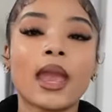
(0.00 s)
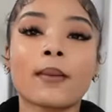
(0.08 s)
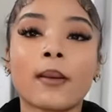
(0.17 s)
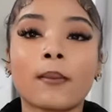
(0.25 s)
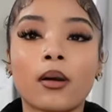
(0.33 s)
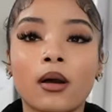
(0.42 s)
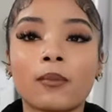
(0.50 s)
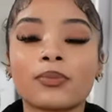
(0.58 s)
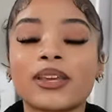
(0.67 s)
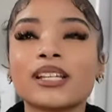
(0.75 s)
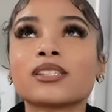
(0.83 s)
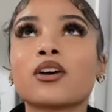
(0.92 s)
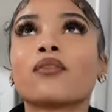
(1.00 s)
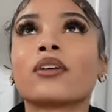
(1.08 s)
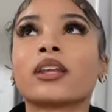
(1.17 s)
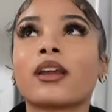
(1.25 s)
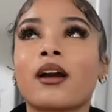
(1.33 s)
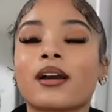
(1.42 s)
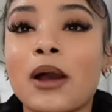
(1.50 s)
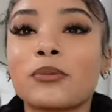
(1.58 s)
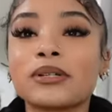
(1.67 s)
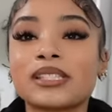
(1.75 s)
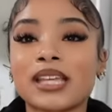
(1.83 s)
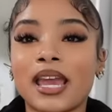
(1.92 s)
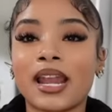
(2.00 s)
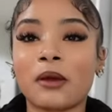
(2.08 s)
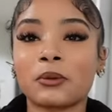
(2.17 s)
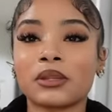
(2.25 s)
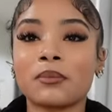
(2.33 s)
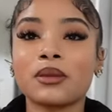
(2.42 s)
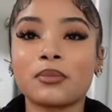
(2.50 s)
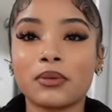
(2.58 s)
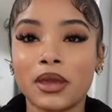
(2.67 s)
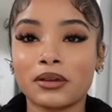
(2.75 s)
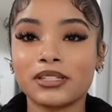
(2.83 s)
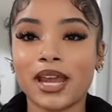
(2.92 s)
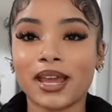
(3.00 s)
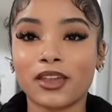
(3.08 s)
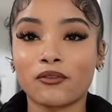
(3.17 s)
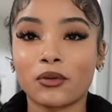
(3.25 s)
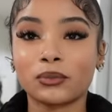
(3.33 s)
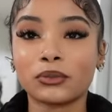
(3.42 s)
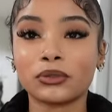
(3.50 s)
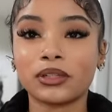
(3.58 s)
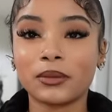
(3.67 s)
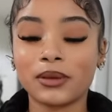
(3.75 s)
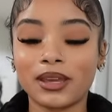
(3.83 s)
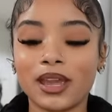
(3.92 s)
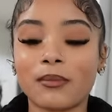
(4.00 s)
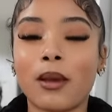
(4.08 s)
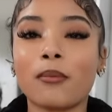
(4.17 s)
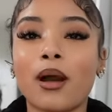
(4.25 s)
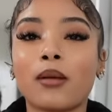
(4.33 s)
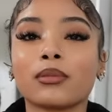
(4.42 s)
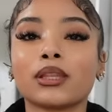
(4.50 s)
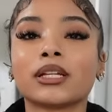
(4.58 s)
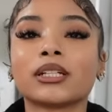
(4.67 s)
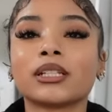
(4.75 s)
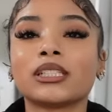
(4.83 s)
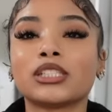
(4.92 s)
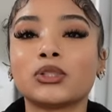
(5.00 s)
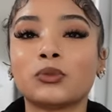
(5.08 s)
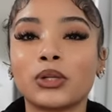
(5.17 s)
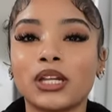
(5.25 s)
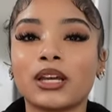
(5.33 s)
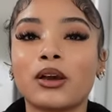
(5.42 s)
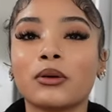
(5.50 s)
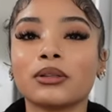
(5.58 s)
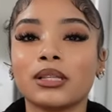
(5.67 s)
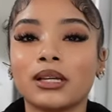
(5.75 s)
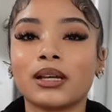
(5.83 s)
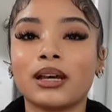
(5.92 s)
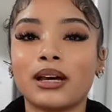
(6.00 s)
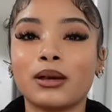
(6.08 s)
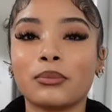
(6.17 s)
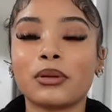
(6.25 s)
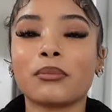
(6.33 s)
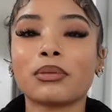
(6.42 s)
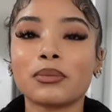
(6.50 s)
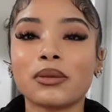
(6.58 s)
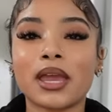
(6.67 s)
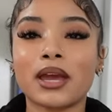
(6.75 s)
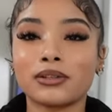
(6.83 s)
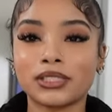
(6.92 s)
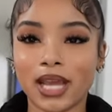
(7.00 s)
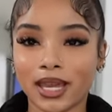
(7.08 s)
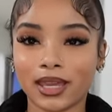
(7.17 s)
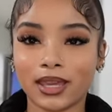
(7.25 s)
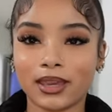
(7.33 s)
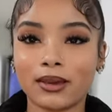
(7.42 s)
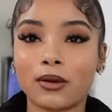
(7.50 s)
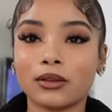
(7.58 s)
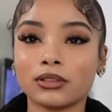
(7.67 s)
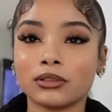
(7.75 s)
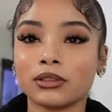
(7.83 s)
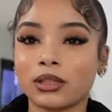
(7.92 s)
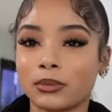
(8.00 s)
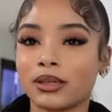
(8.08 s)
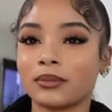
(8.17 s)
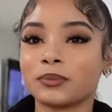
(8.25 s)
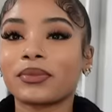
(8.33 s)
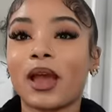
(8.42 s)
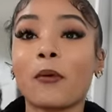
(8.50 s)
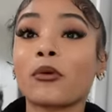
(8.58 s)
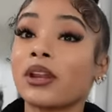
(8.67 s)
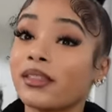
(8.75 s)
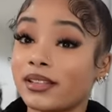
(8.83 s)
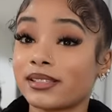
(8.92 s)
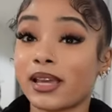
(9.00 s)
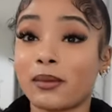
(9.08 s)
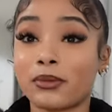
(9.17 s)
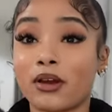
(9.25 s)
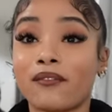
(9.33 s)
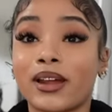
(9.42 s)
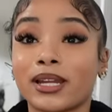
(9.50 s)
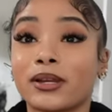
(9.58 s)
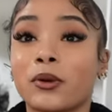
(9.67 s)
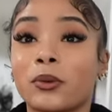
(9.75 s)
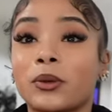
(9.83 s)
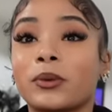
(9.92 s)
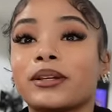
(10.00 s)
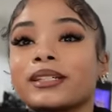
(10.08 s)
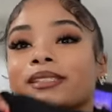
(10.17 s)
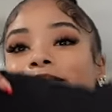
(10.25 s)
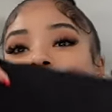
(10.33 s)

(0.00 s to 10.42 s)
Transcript: And my mom, it's so funny, y'all. I was saying I want the BBL jacket from Lululemon, and my mom literally, she went to go look up BBL jacket on Lululemon. I would have done the same though if I didn't know what it was.